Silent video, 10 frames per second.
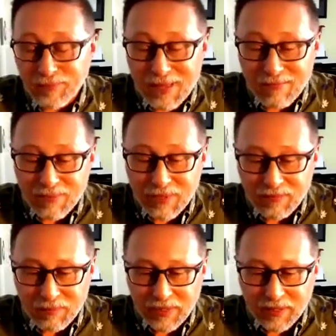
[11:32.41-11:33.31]
a bit of
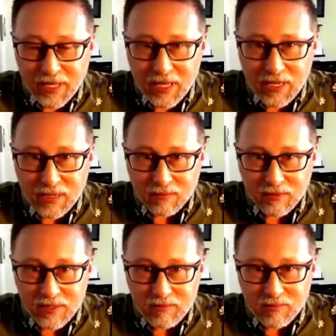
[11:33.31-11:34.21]
a beer geek and
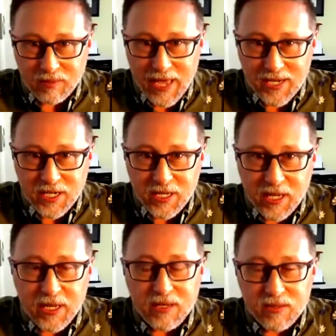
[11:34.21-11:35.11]
gadget geek,